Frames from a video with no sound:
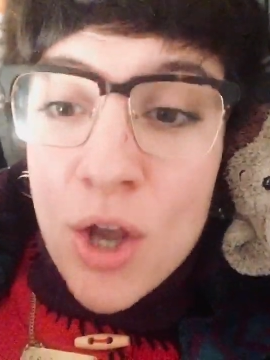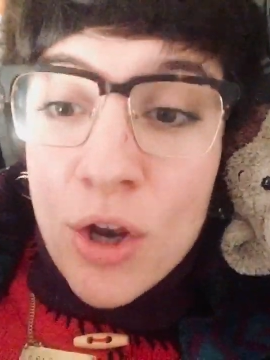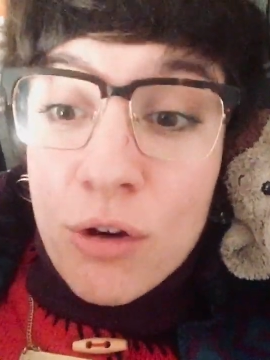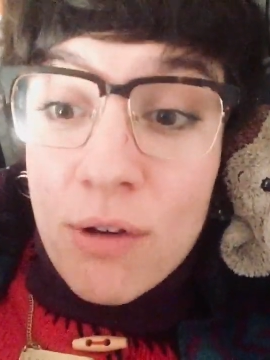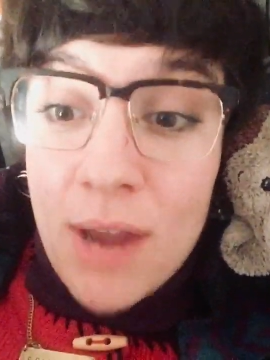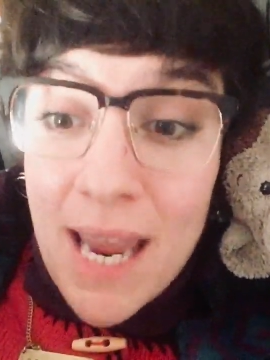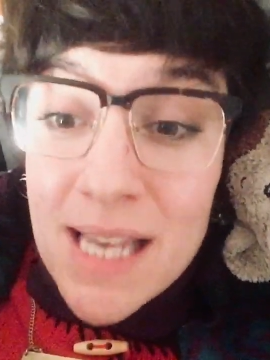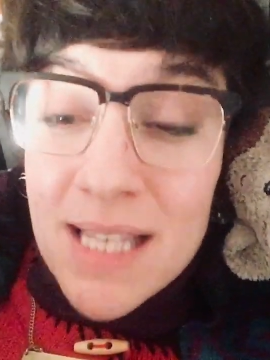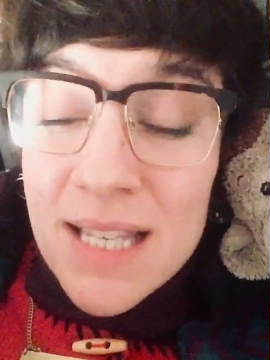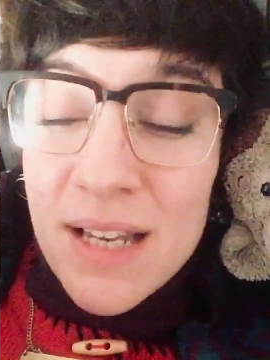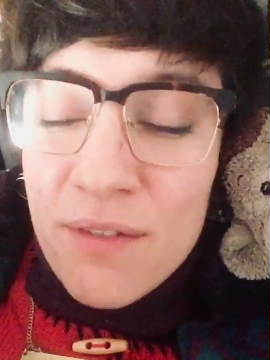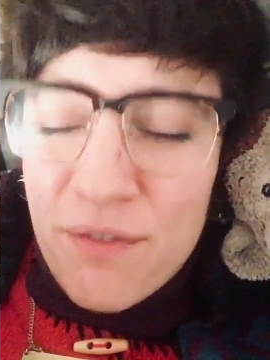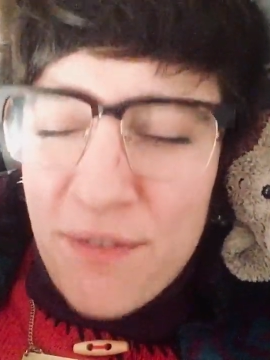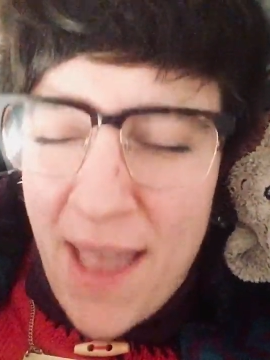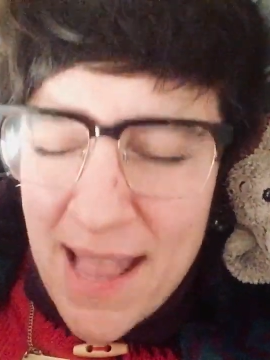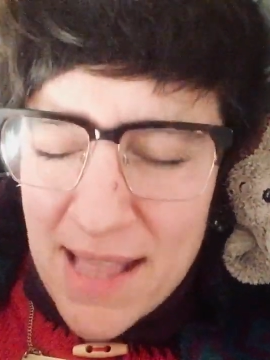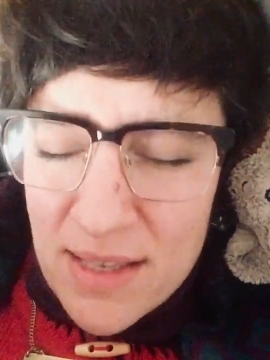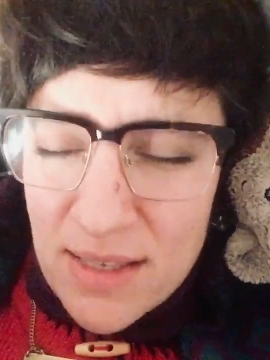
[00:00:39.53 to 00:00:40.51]
creating
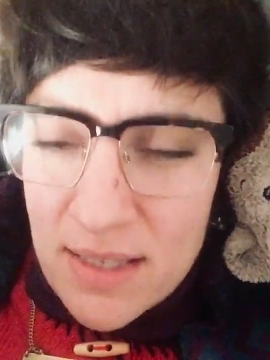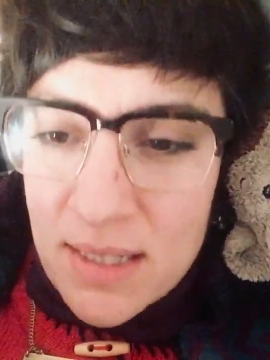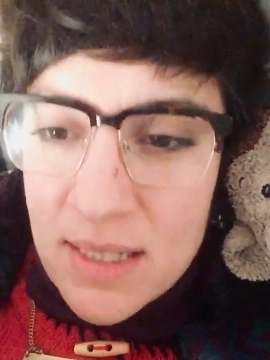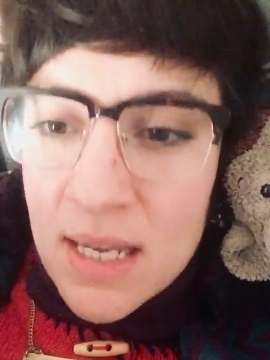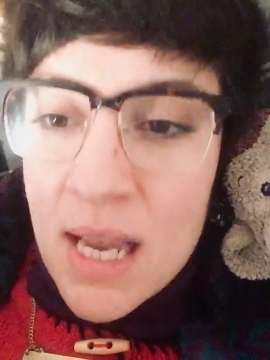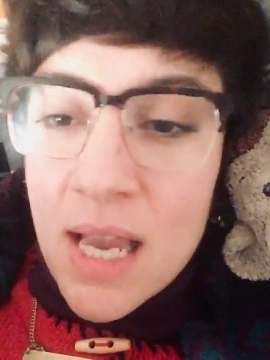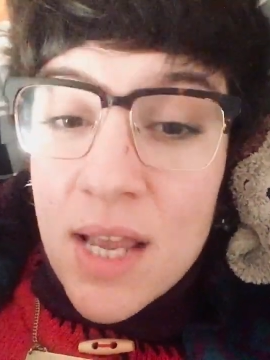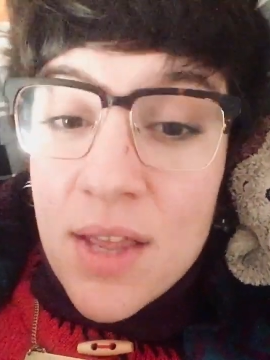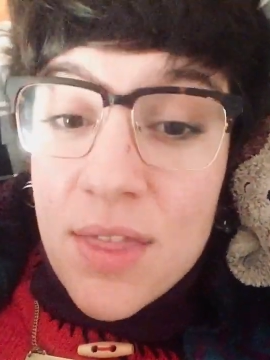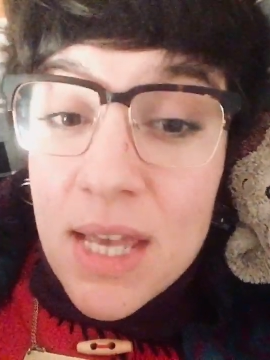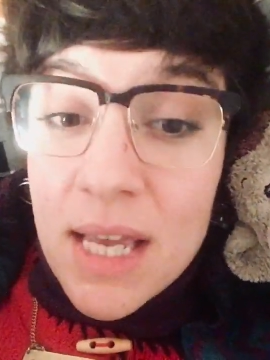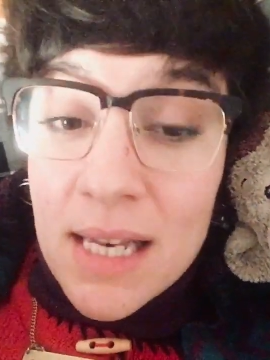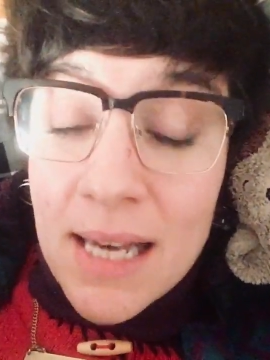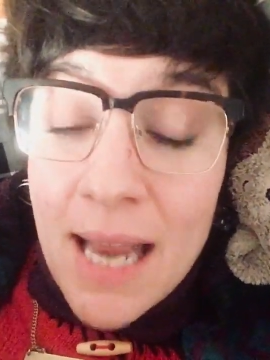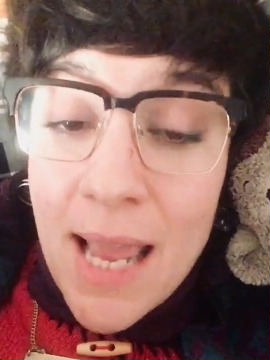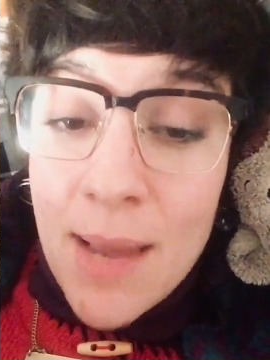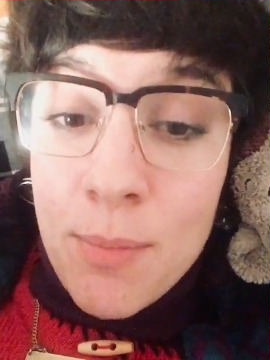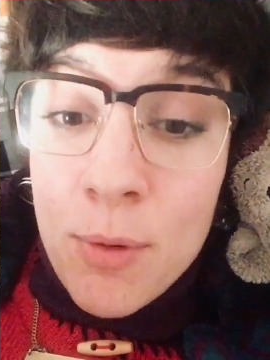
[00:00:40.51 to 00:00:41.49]
vents that
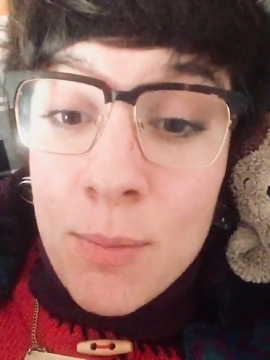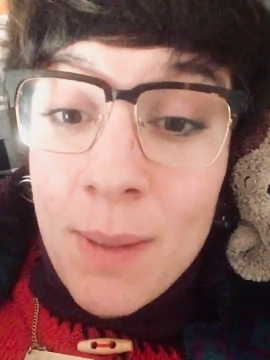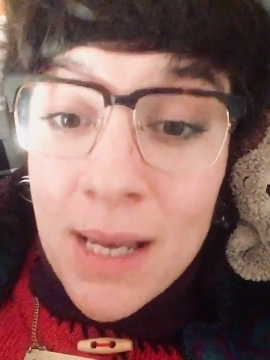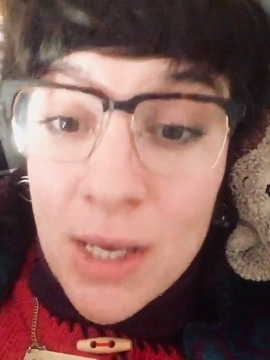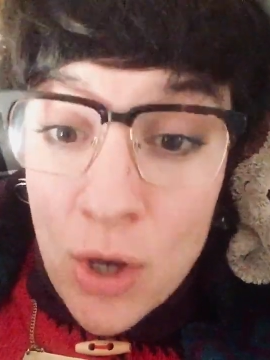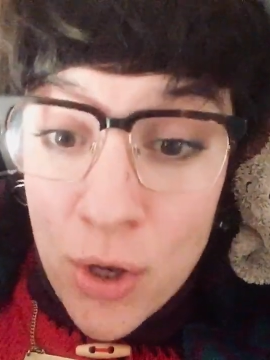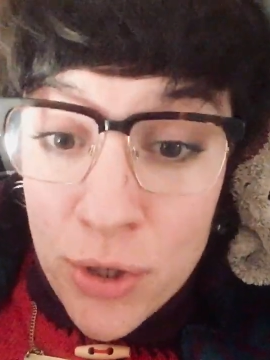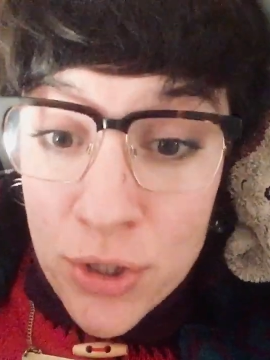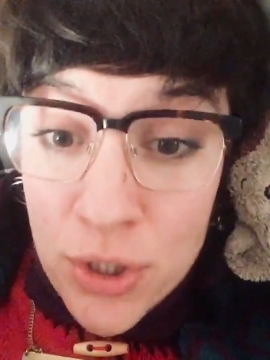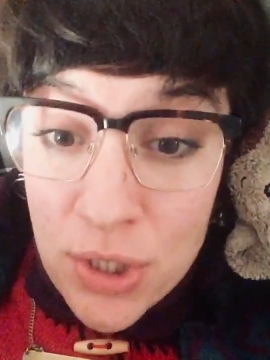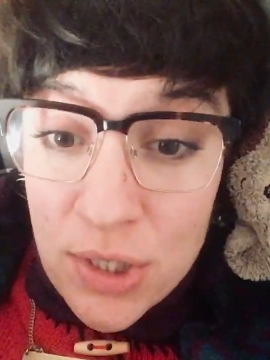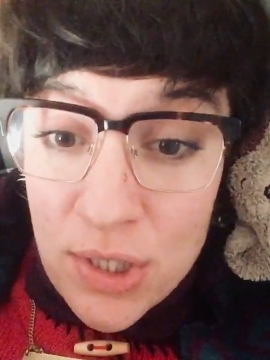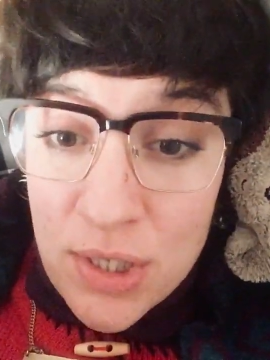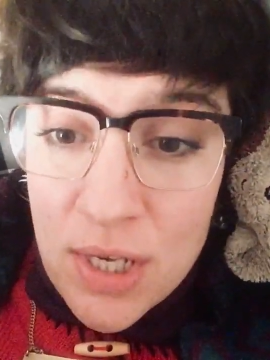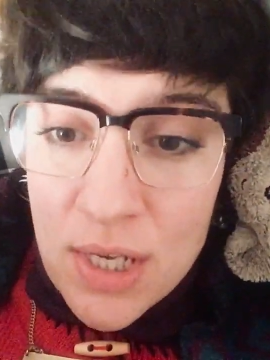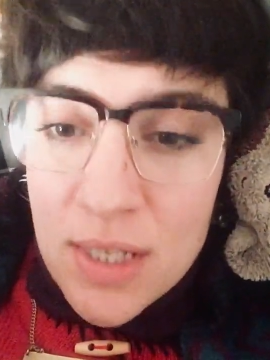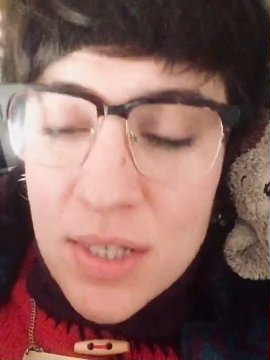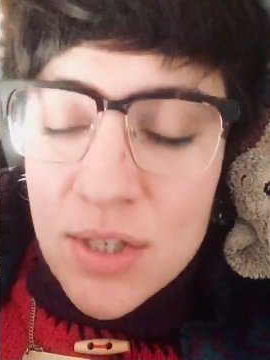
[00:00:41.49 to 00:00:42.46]
enable my
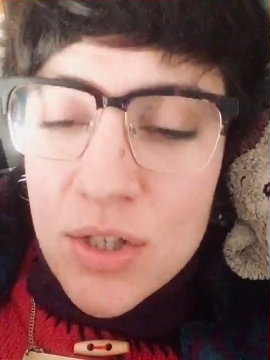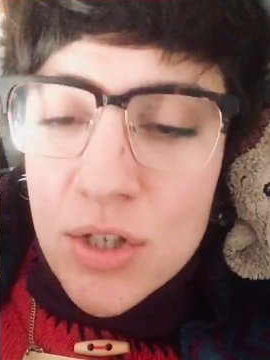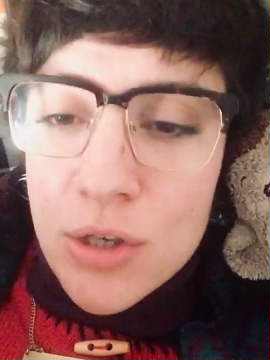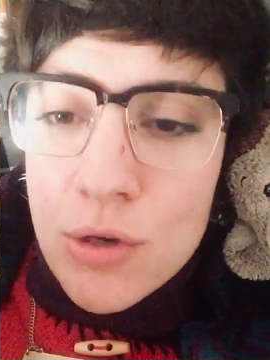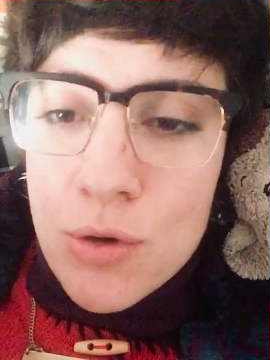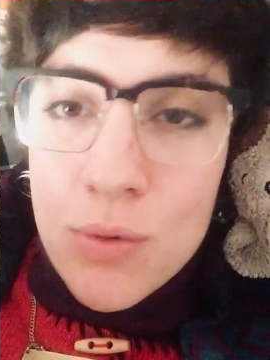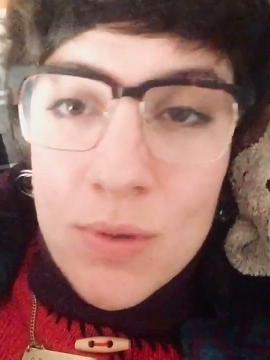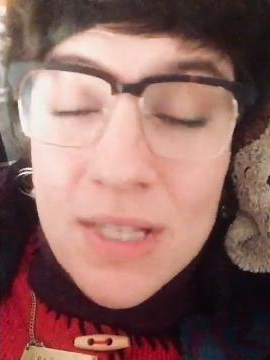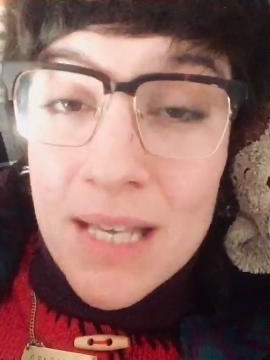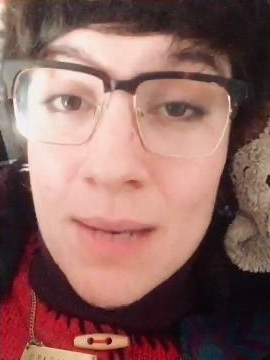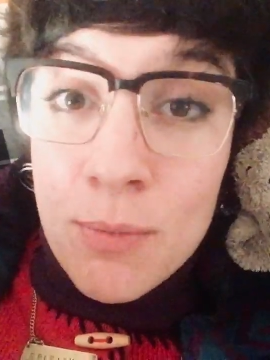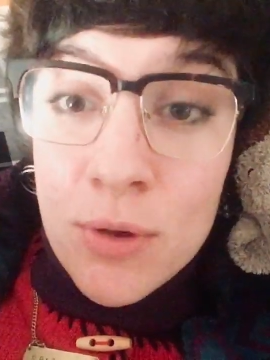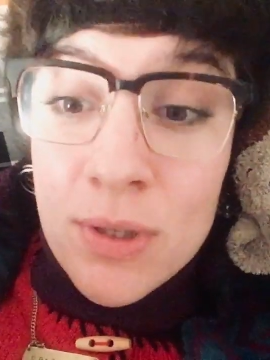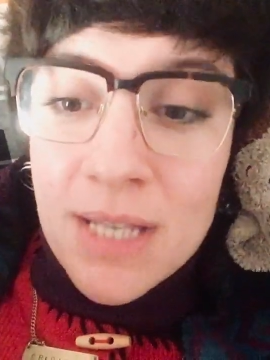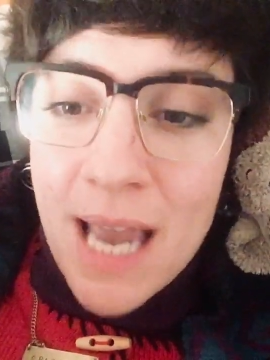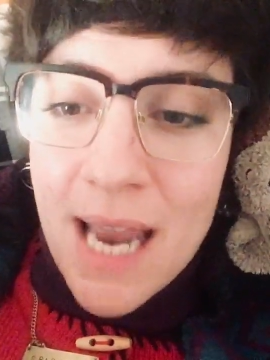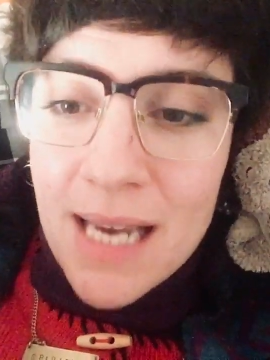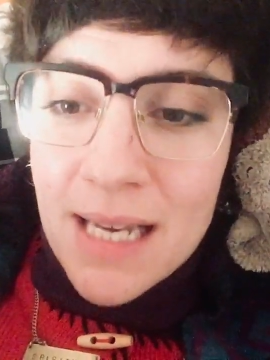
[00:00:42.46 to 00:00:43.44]
consciousness to
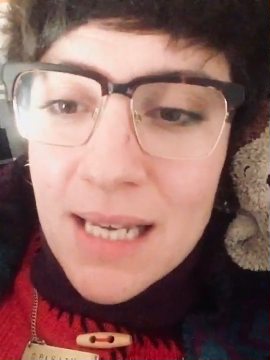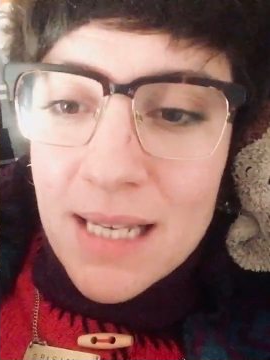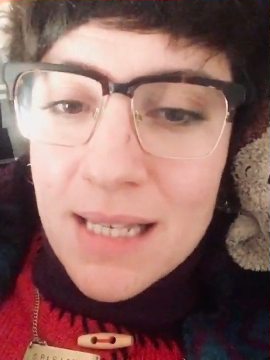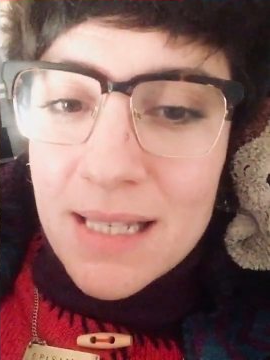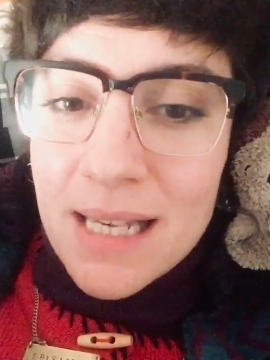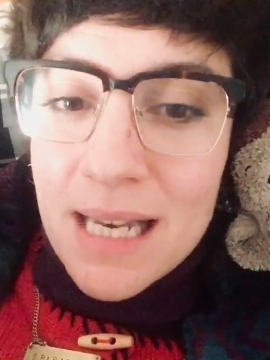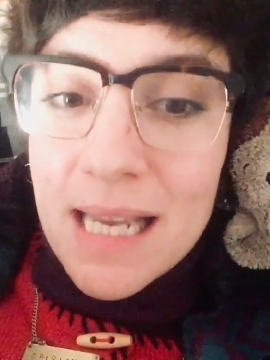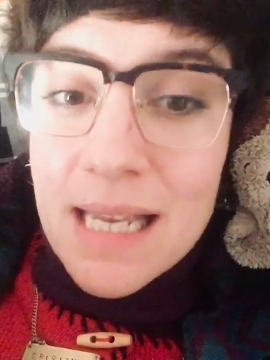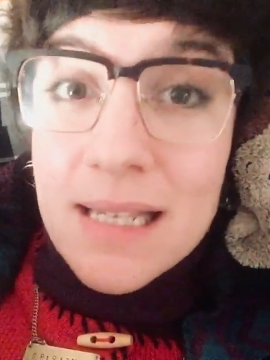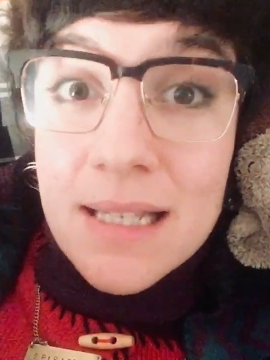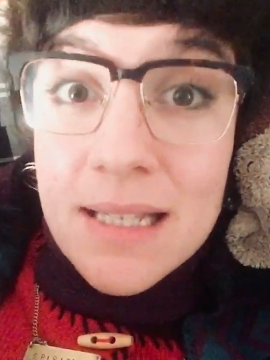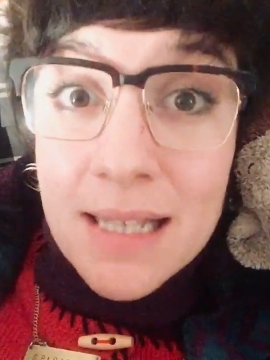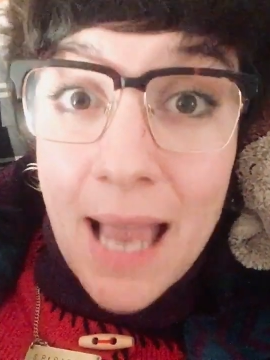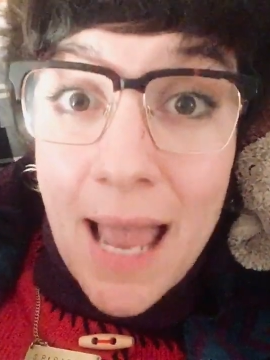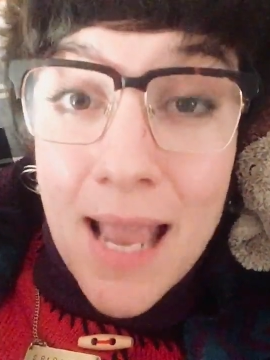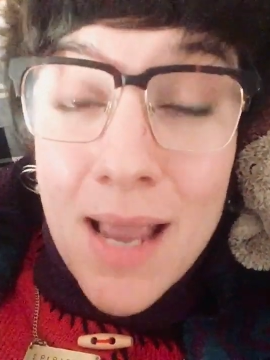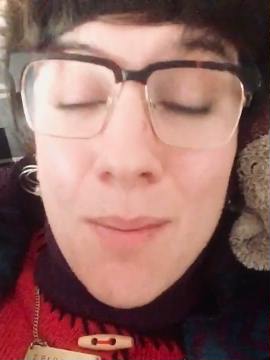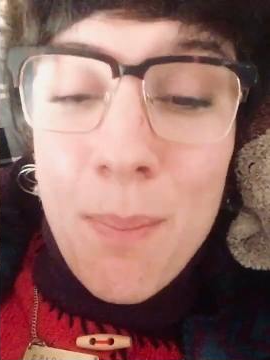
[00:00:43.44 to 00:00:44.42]
simultaneously
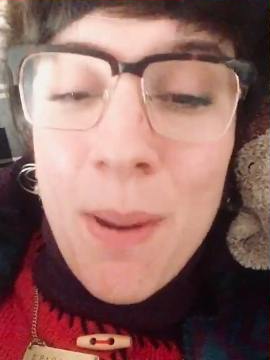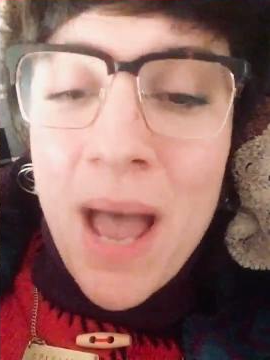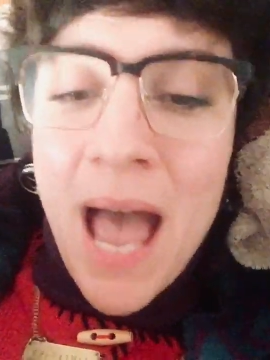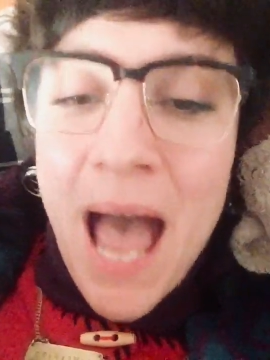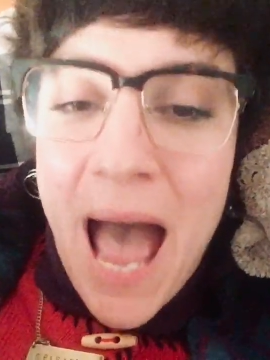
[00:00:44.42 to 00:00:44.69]
escape